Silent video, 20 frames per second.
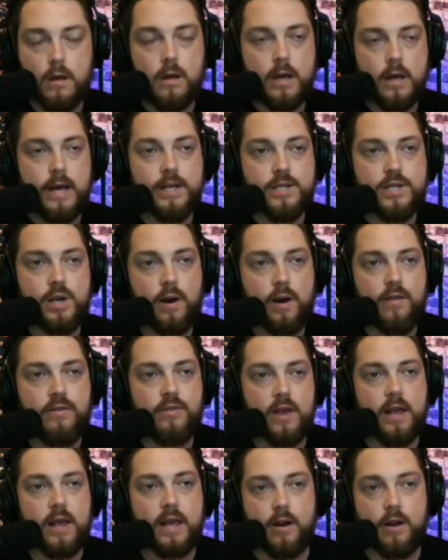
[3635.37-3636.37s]
And so I
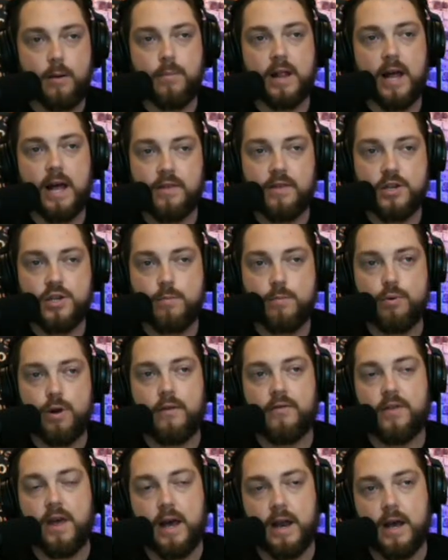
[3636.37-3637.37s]
think, I'm glad that you
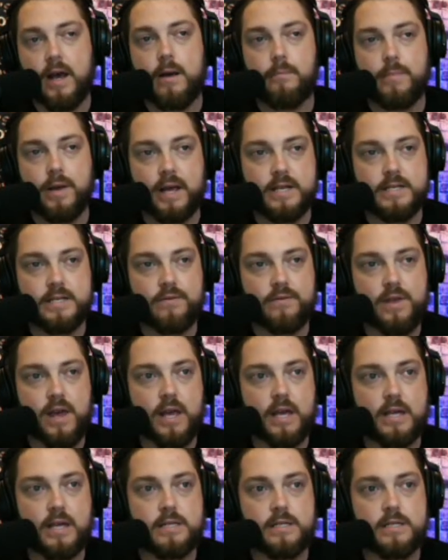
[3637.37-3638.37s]
brought that up, because I
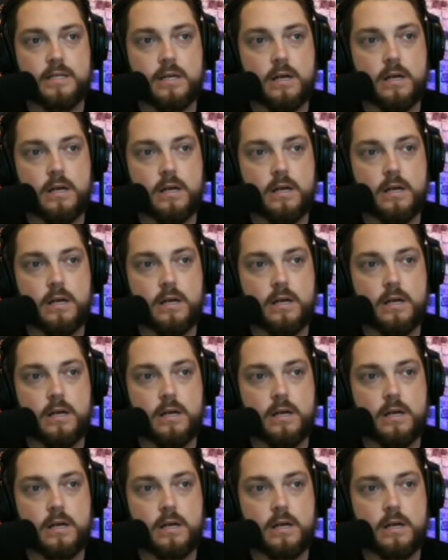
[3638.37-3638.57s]
think it's